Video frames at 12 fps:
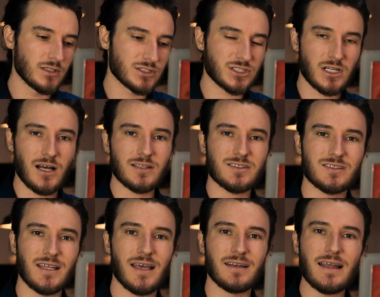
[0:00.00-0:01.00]
shots
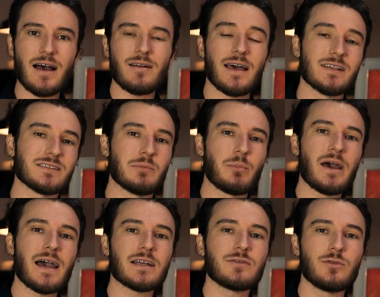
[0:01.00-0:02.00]
stand out as
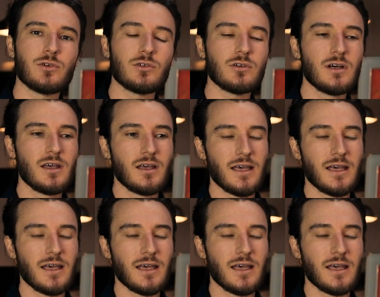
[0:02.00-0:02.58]
impactful